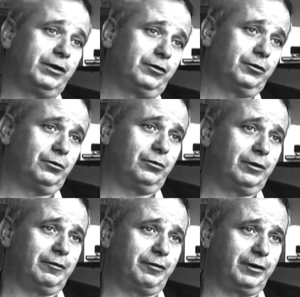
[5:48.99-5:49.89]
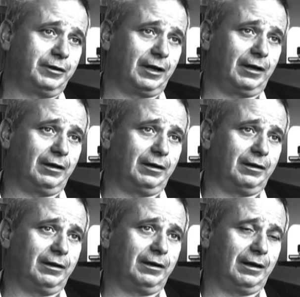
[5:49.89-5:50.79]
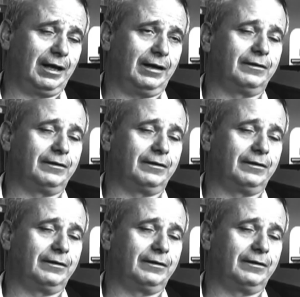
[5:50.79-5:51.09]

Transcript: or into uh, fertile uh,